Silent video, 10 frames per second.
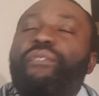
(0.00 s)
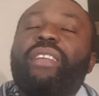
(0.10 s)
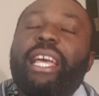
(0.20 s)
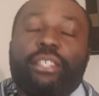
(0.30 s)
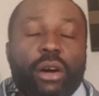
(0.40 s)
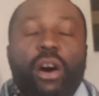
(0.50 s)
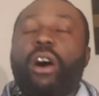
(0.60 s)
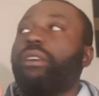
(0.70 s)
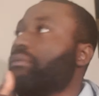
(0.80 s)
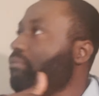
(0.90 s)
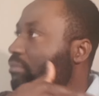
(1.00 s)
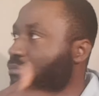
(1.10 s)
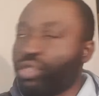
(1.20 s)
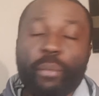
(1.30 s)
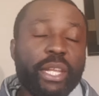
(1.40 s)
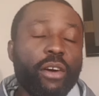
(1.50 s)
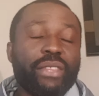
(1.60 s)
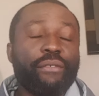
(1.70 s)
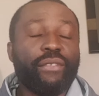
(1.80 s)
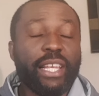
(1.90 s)
fled, or so many of
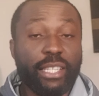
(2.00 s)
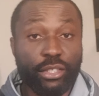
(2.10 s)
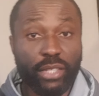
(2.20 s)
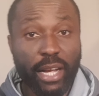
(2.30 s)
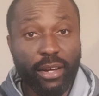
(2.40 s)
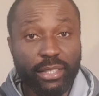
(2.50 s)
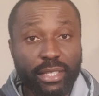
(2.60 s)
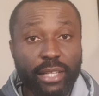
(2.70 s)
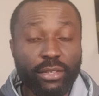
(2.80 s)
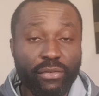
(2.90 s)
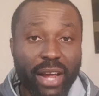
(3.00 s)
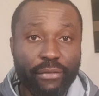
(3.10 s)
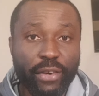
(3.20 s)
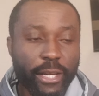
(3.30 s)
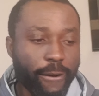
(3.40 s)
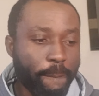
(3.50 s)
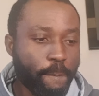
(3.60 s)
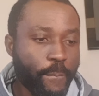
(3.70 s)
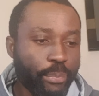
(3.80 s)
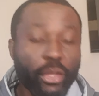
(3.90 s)
them fled into the continent of Africa,
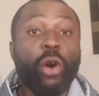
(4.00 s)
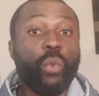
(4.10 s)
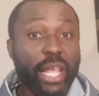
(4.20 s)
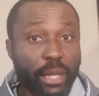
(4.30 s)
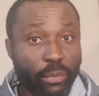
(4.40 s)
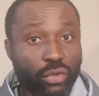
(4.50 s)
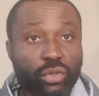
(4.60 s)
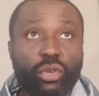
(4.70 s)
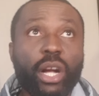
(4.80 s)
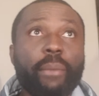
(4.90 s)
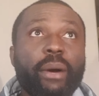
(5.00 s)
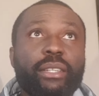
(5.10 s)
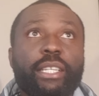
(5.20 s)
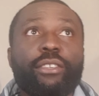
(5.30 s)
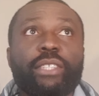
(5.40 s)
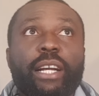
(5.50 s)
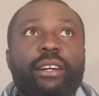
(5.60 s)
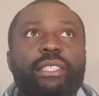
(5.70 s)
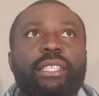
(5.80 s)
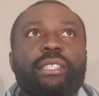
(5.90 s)
or where the talk about, you know, the
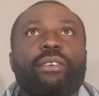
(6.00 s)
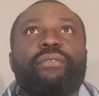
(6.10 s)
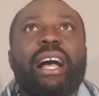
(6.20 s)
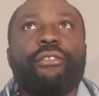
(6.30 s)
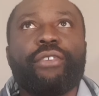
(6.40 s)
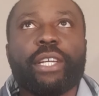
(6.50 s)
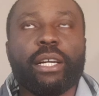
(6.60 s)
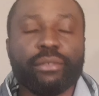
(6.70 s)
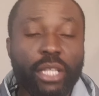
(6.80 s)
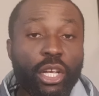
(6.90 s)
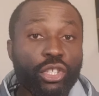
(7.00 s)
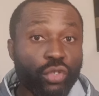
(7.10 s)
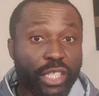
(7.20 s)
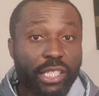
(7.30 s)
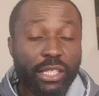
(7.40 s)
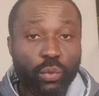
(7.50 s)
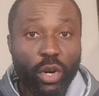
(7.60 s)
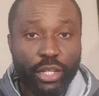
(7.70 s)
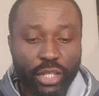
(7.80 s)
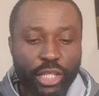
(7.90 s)
continent of Africa. So this is
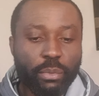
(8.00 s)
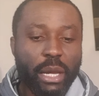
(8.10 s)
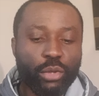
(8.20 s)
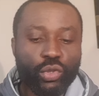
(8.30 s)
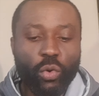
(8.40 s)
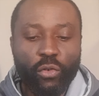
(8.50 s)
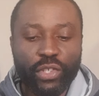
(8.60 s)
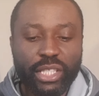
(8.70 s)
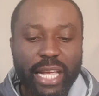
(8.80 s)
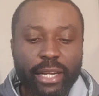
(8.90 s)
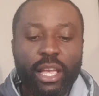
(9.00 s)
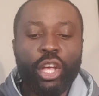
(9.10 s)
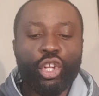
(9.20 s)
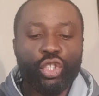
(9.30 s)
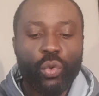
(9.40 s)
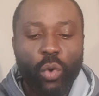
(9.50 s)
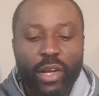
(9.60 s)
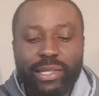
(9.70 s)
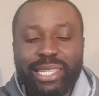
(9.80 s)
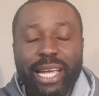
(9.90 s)
what you need to be able to understand.
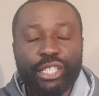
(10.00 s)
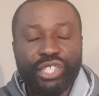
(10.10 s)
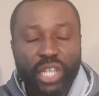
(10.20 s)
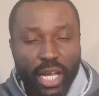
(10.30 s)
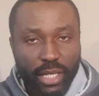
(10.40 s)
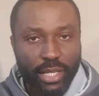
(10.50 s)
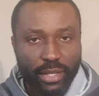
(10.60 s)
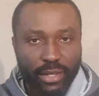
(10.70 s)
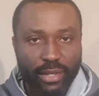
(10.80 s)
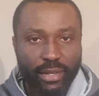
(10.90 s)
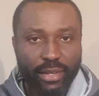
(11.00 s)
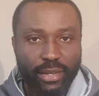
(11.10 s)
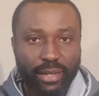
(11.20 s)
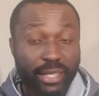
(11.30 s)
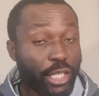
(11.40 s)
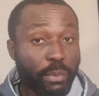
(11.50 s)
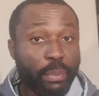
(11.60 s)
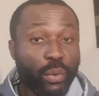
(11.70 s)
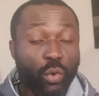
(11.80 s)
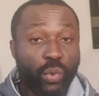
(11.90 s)
Towards their journey, these
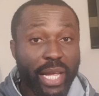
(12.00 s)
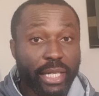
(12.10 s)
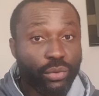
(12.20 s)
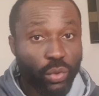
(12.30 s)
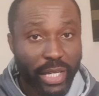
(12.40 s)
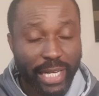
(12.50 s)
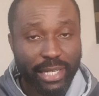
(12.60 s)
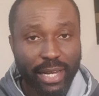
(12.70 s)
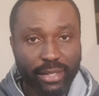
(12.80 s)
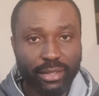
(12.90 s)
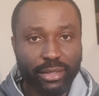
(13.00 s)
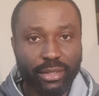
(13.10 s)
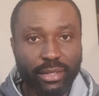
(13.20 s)
people who were the ruling class,